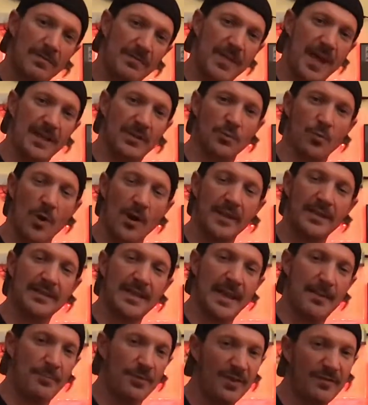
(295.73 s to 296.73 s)
That's one
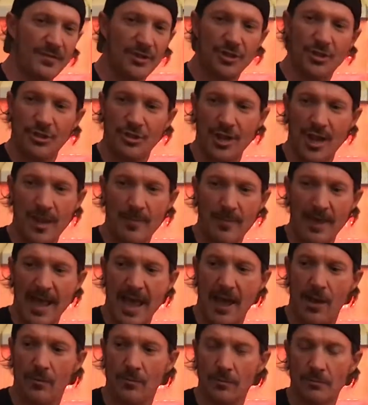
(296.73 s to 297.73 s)
example of just jamming
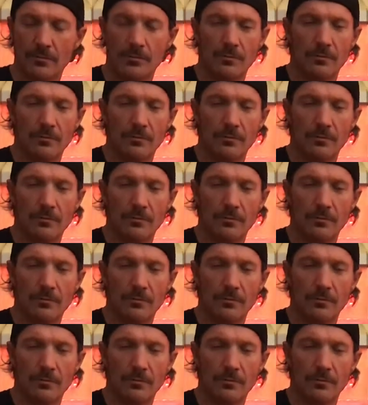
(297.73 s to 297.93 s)
out.